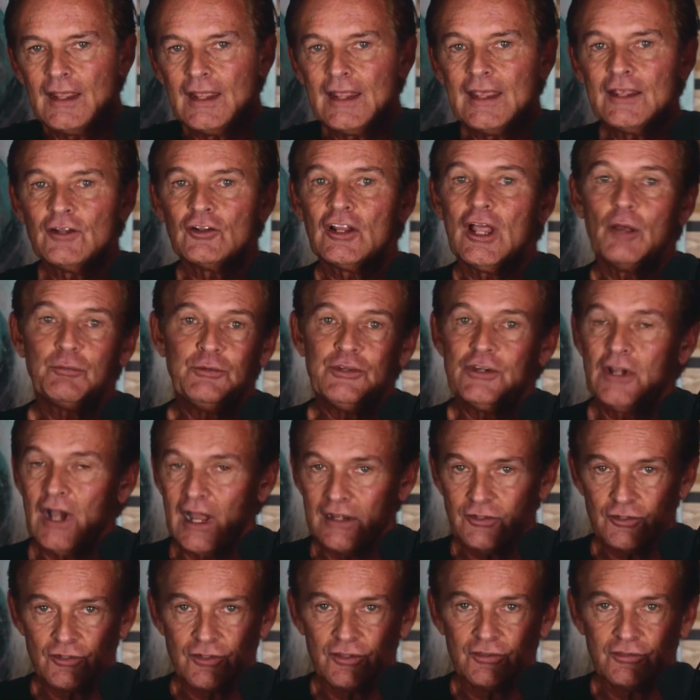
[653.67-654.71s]
It'll help you
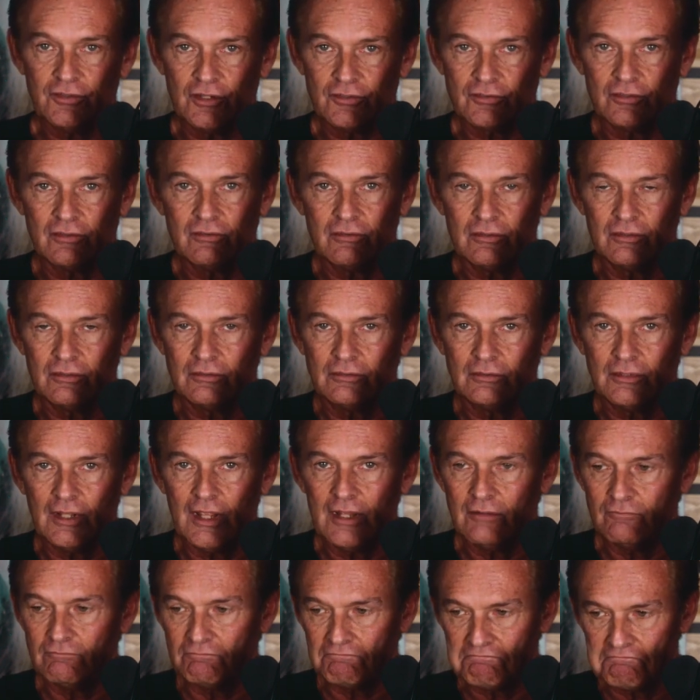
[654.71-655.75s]
guide your decisions
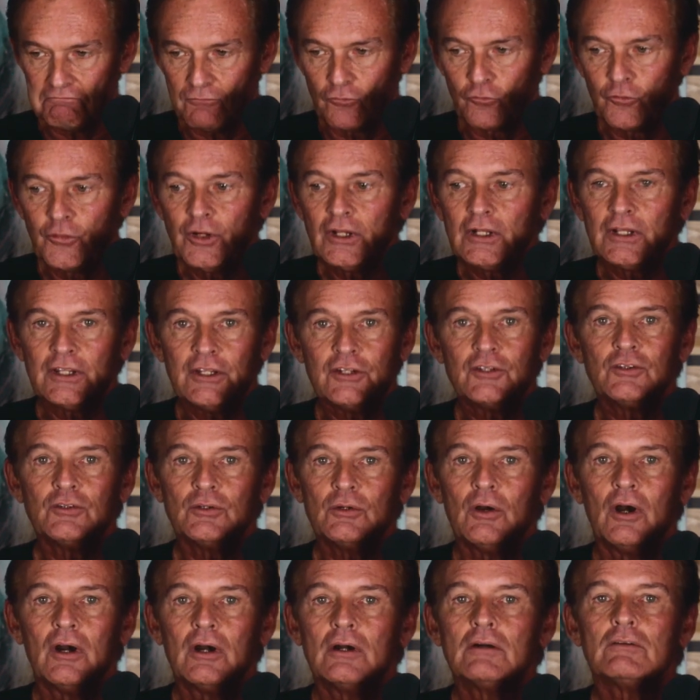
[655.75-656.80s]
and really
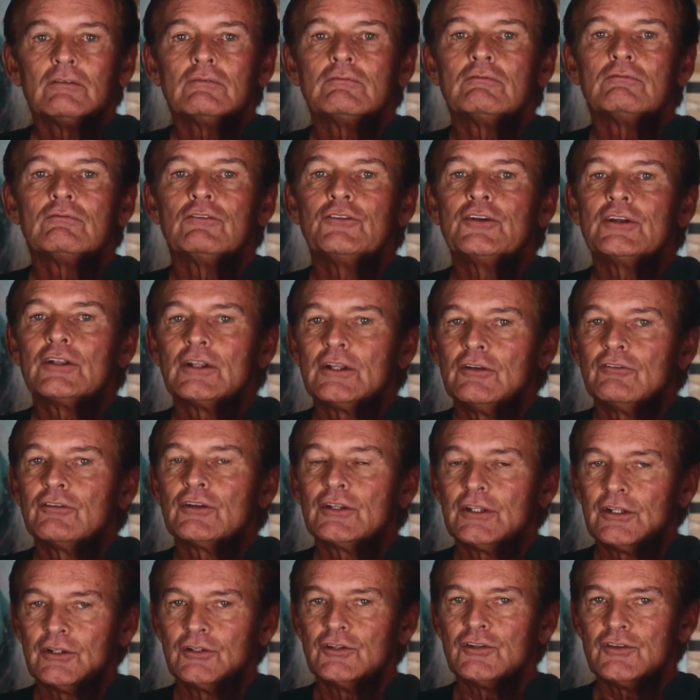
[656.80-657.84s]
do a really,
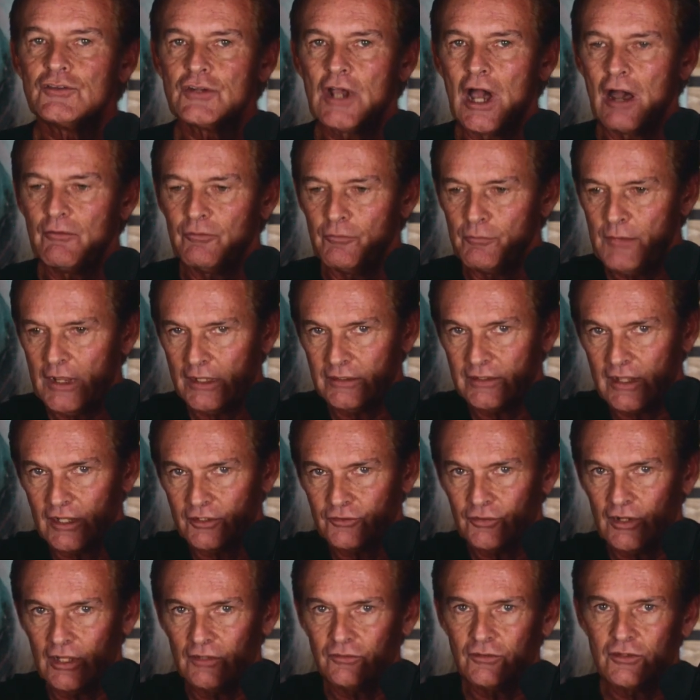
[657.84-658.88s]
really good job of making that
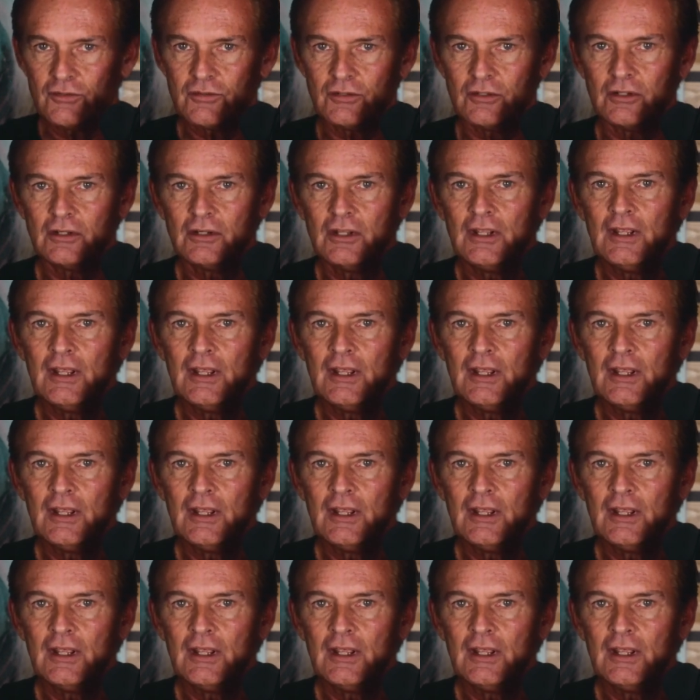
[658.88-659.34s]
transition.